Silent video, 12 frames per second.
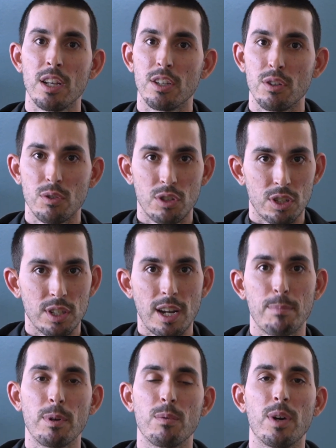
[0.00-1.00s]
you
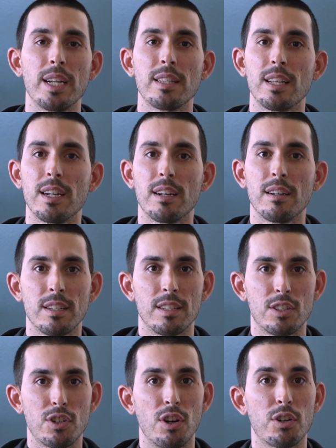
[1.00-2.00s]
stop it right there and
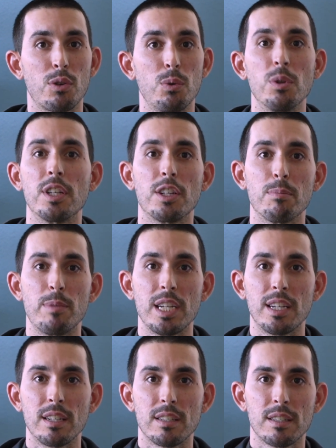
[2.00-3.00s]
start cooling your
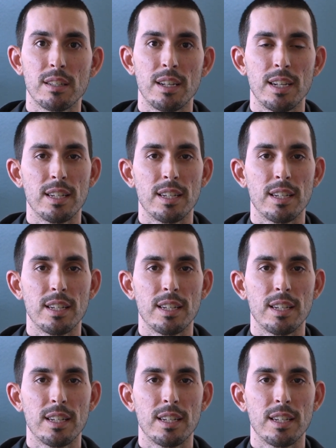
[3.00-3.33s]
beans.